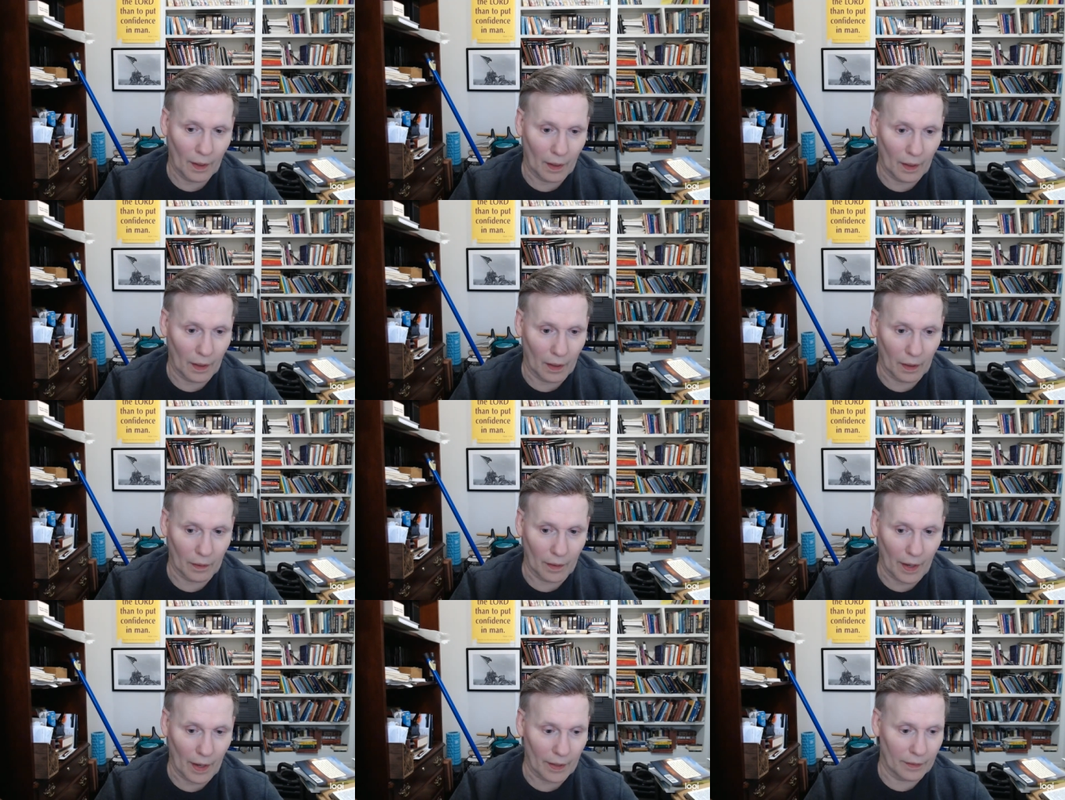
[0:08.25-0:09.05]
Uh,
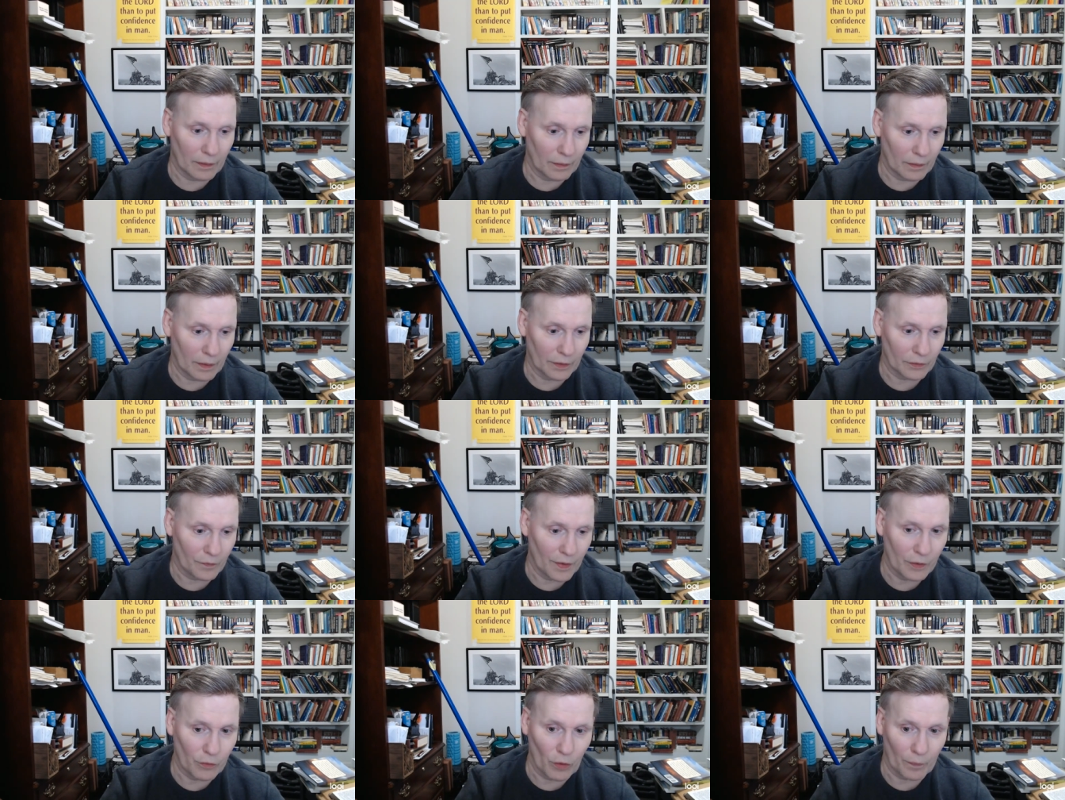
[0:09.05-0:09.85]
and he has a
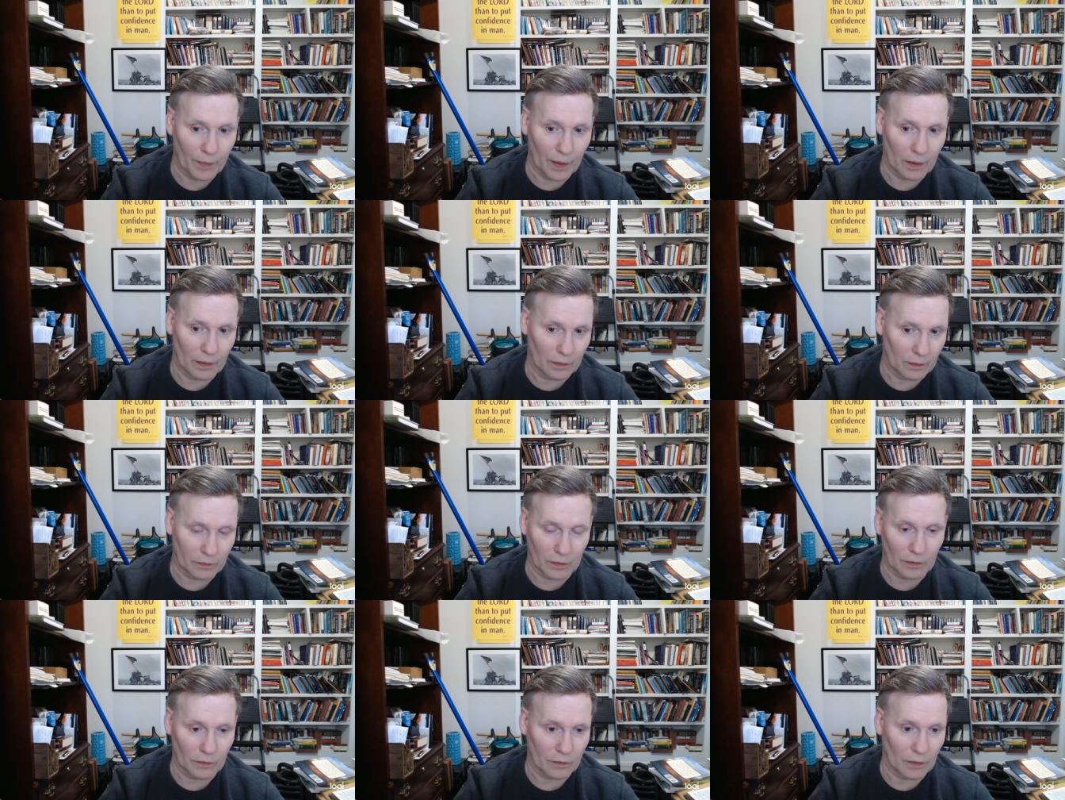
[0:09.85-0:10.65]
video up there, and he
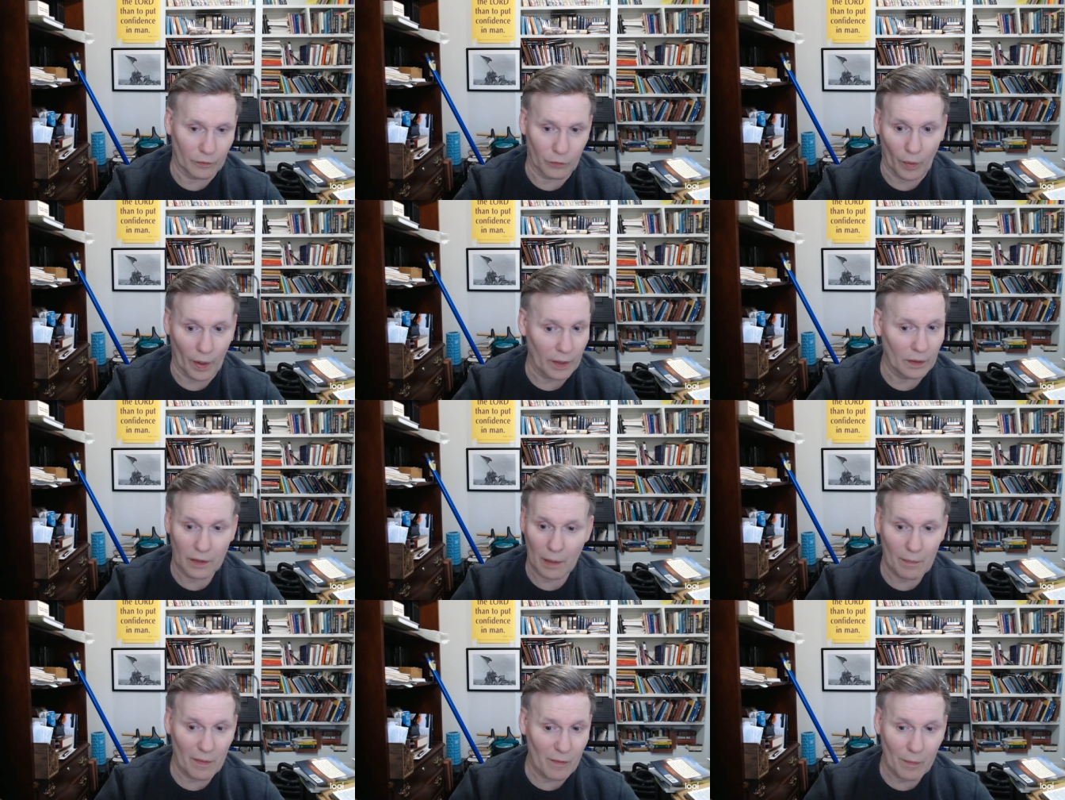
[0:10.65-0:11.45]
says, uh, do I
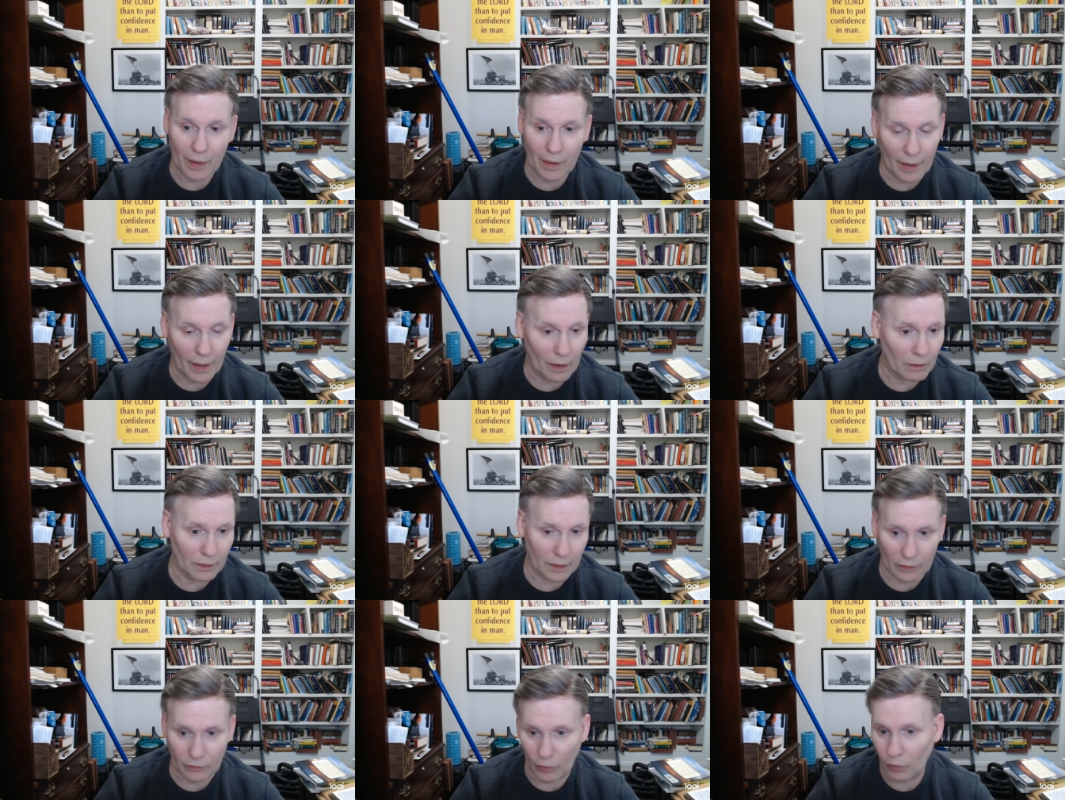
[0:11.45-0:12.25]
condemn everybody to hell? And he
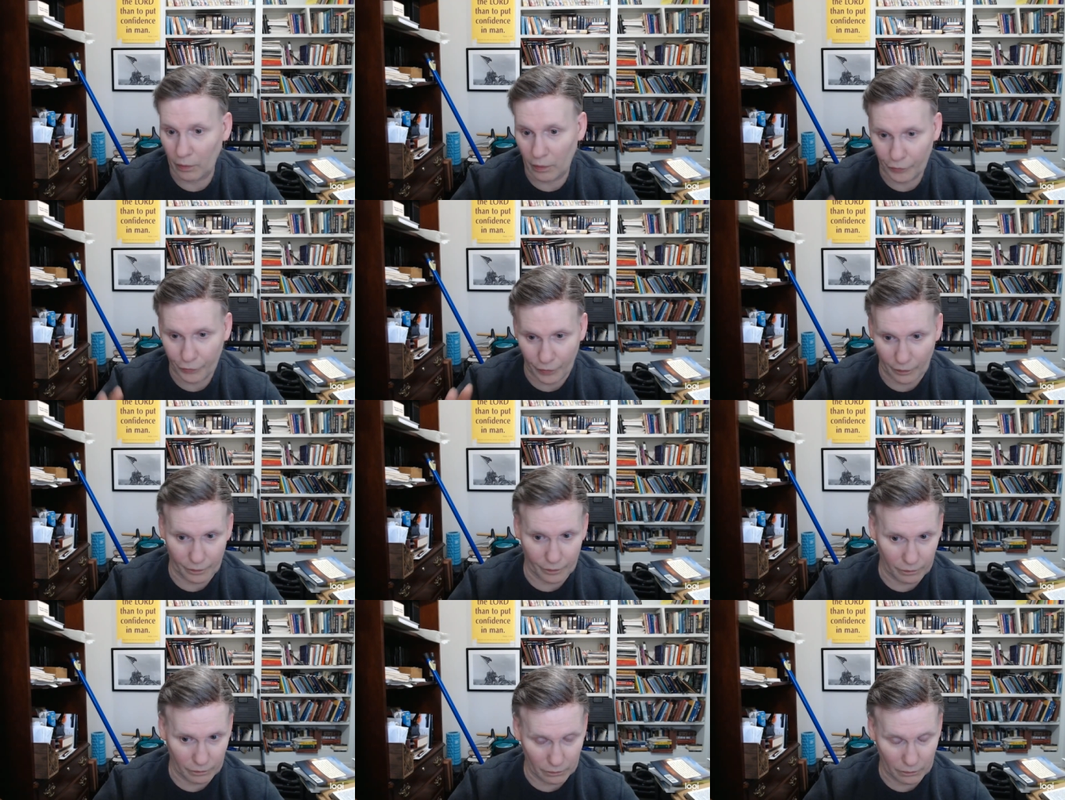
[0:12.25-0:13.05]
has a whole list of
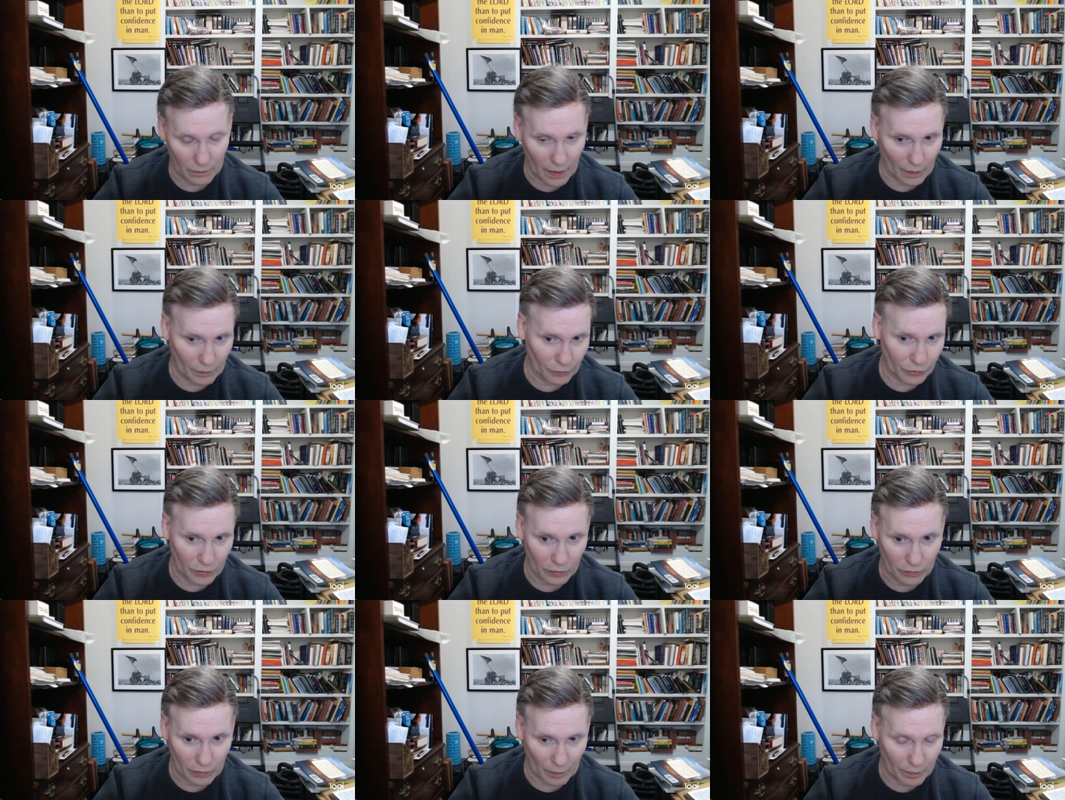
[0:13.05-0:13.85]

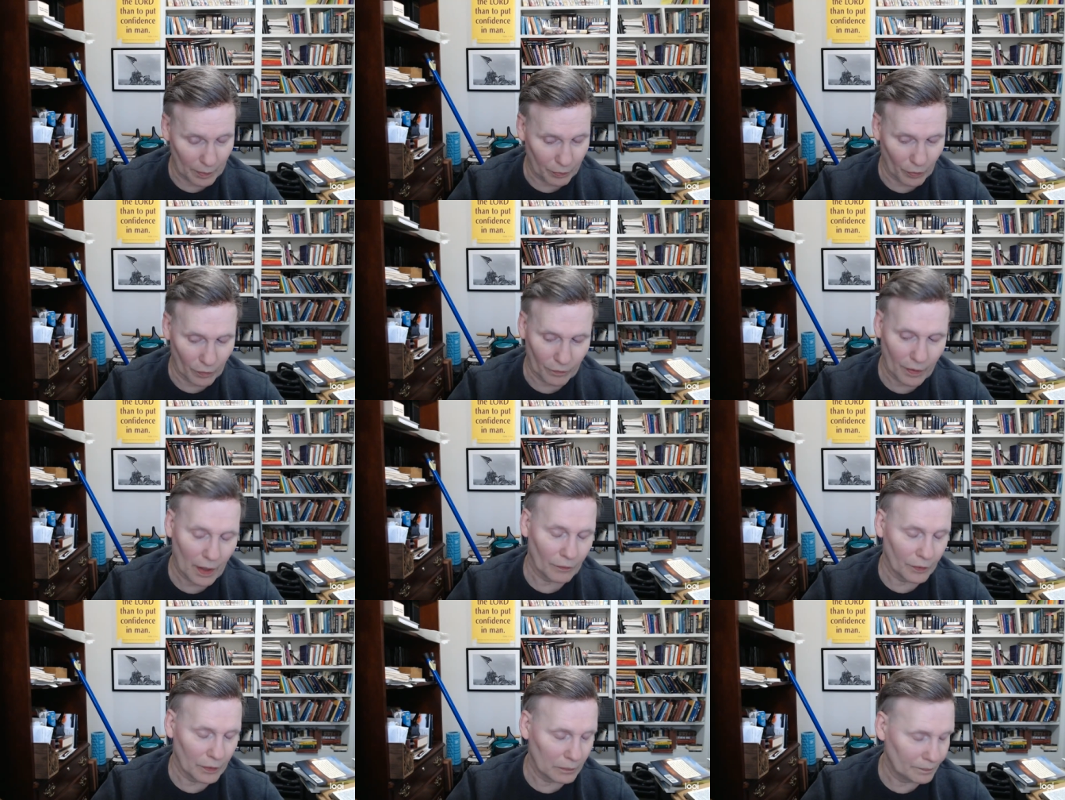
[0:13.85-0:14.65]
heresies that people involved in.